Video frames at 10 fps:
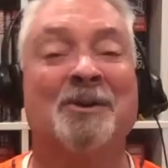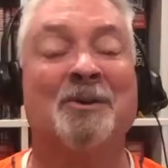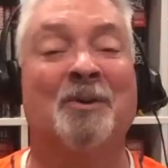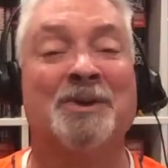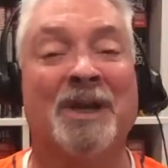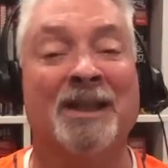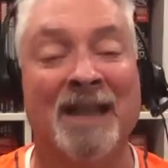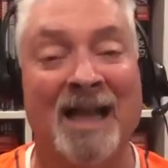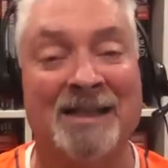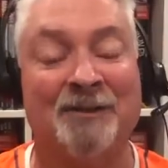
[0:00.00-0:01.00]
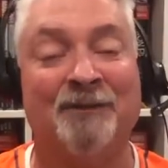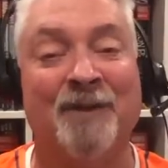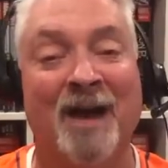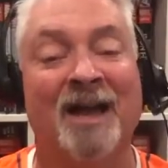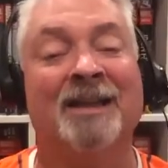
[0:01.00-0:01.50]
was lots of
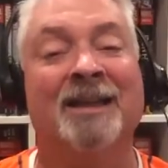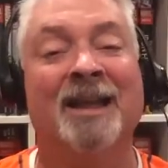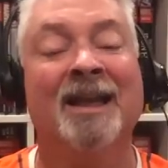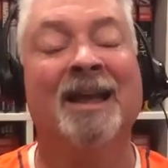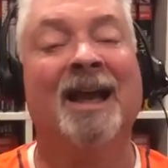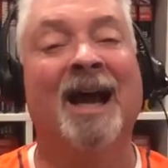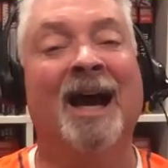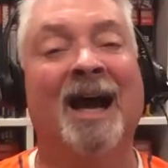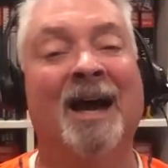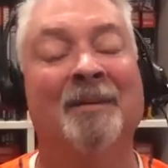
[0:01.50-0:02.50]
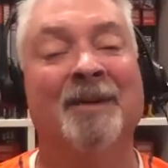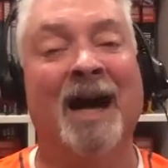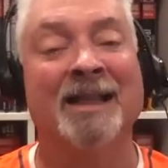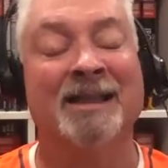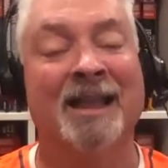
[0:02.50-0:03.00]
fun. Um,
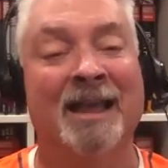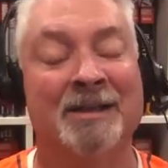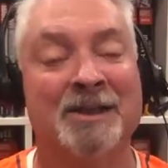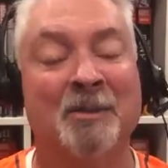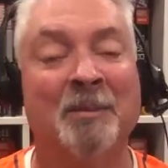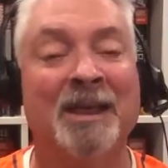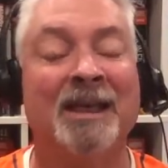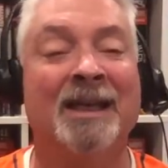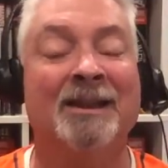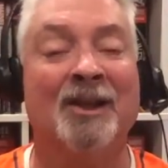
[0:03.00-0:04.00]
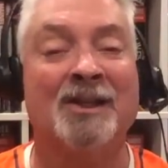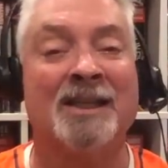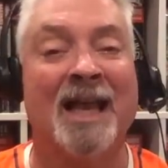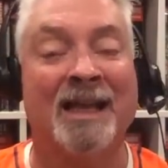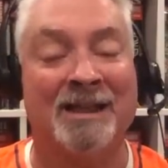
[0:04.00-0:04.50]
I it to me it looks
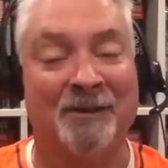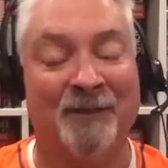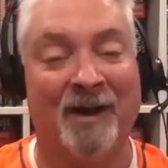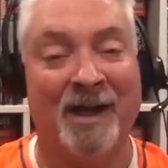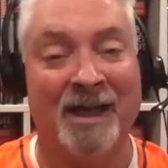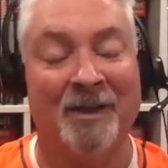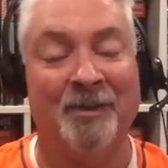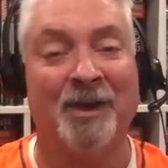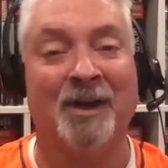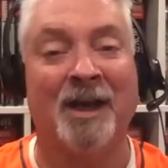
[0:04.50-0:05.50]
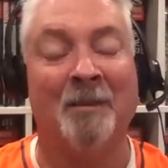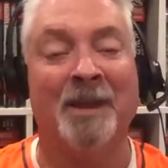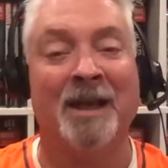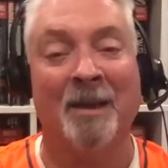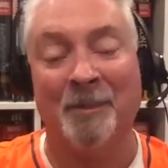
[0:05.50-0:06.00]
like at the very end they're
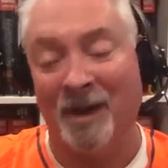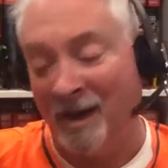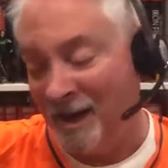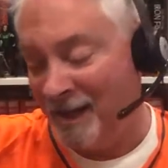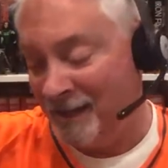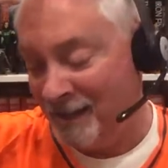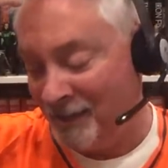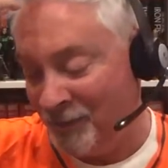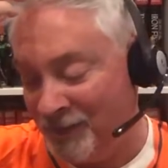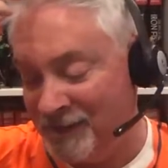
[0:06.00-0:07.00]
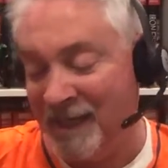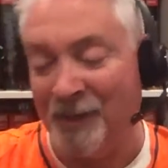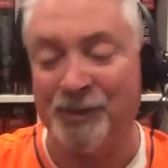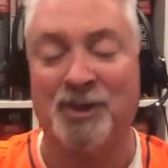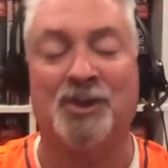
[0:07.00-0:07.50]
coming up on the
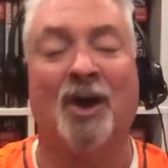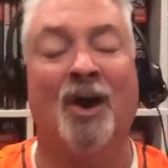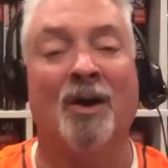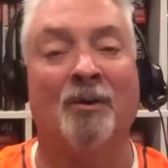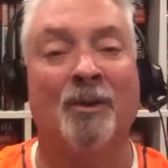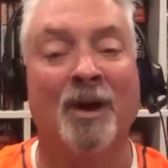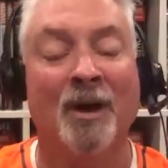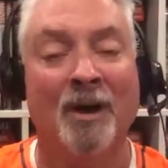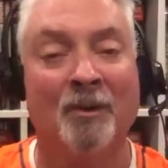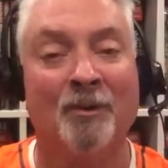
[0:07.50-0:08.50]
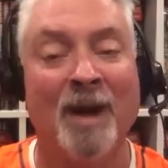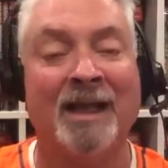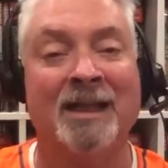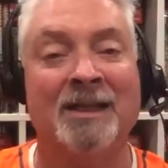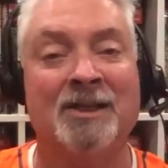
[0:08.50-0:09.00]
Death Star
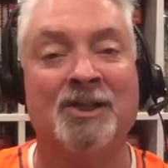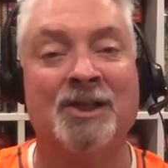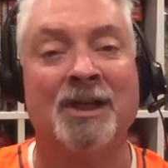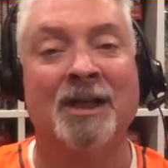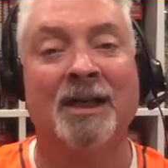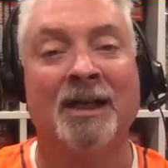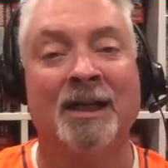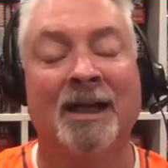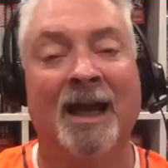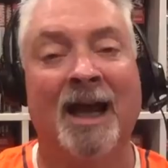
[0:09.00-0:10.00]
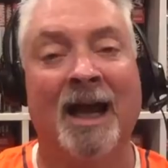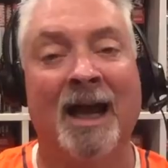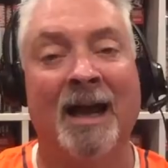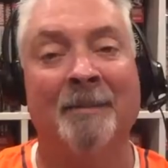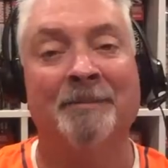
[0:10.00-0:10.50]
wreckage,
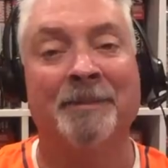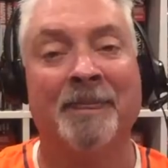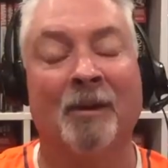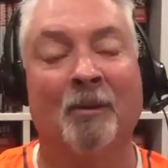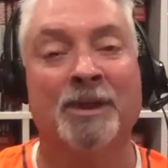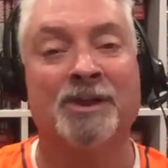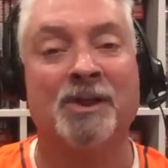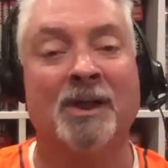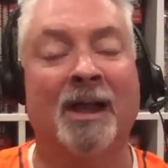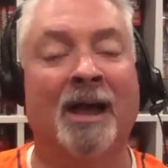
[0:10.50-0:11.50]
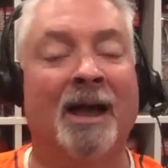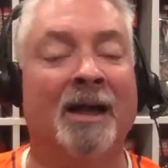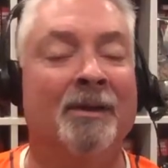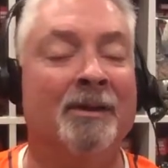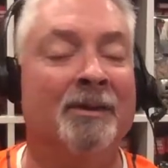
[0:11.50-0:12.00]
yeah. um, which
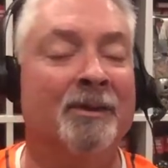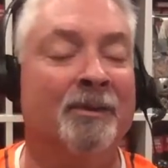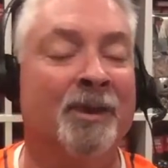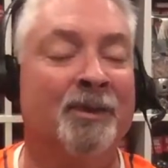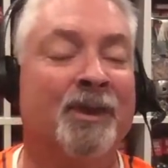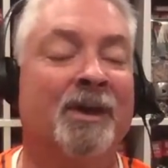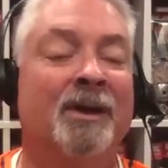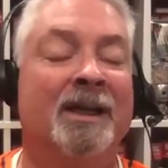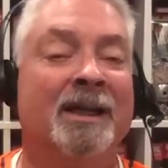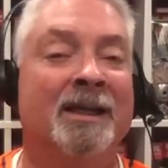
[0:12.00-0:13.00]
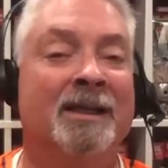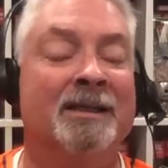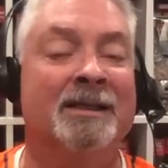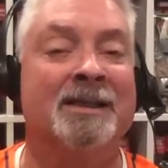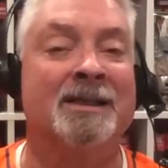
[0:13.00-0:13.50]
uh, the theory
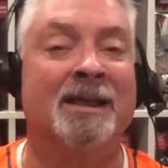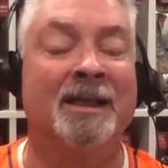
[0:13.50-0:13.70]
is